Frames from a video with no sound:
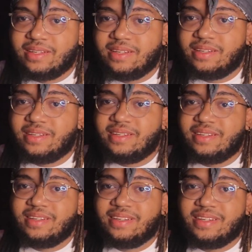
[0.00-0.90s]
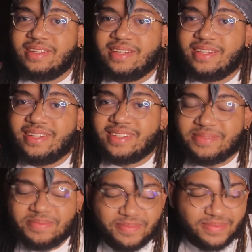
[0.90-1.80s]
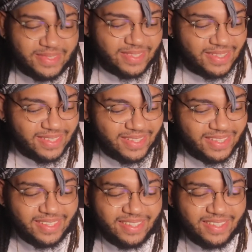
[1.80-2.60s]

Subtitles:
Nobody speaks.